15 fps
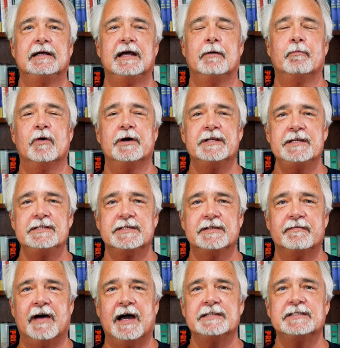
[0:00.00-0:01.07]
And what he's
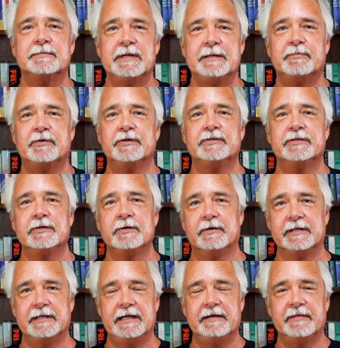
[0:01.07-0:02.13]
advising people to do,
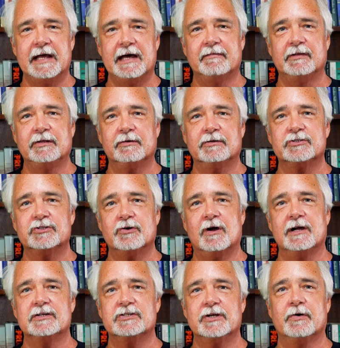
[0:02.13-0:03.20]
and they even have a little
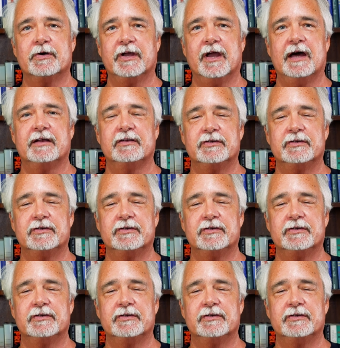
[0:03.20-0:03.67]
chart showing you how